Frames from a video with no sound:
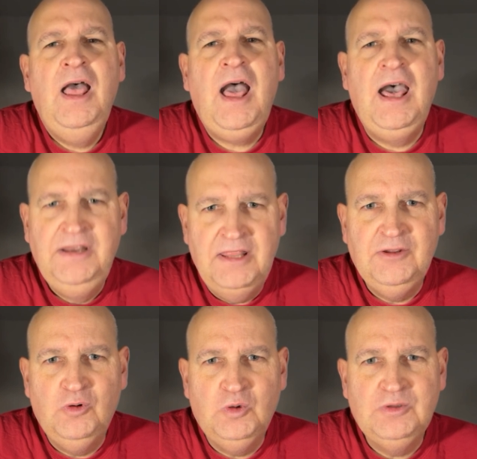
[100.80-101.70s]

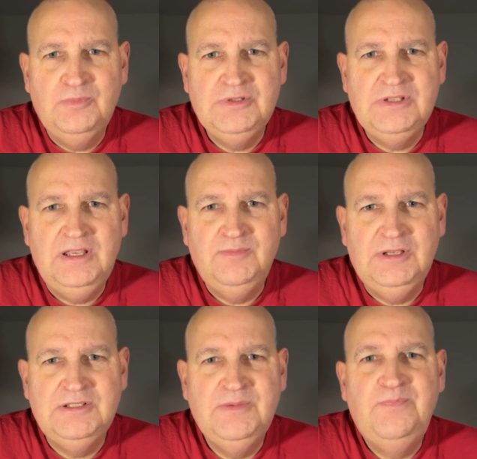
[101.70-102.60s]
Another autumn
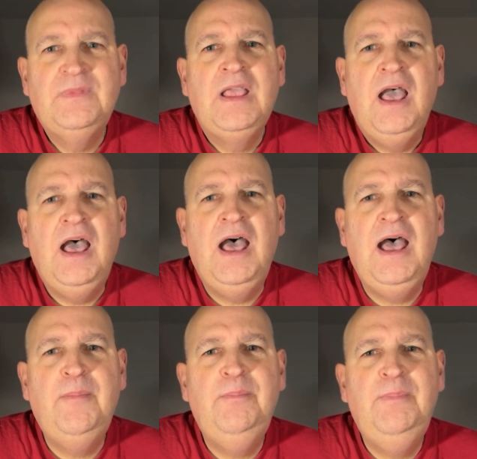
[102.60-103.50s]
statement.
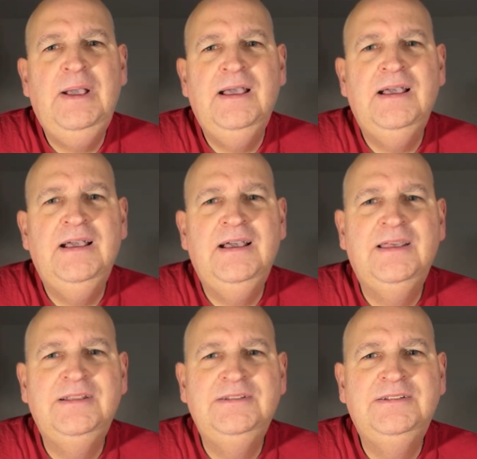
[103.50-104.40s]
Um,
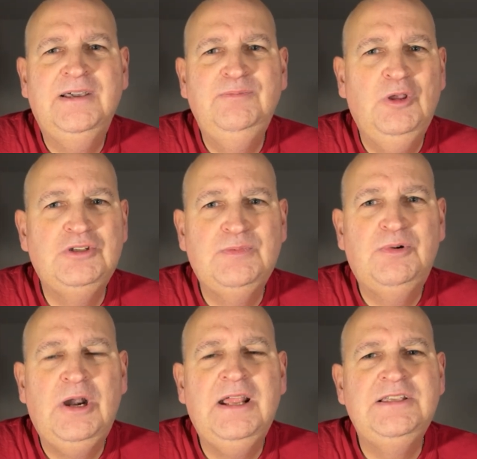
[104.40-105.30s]
and I'm not
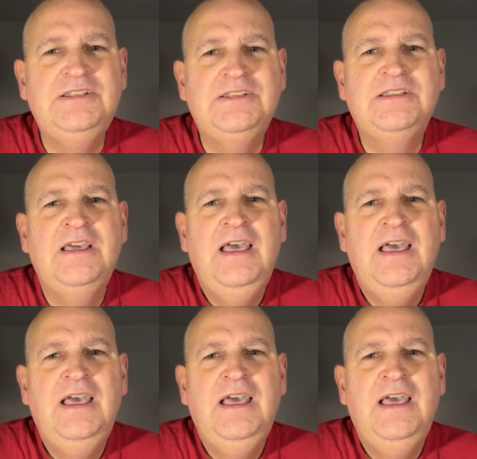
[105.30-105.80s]
surprised.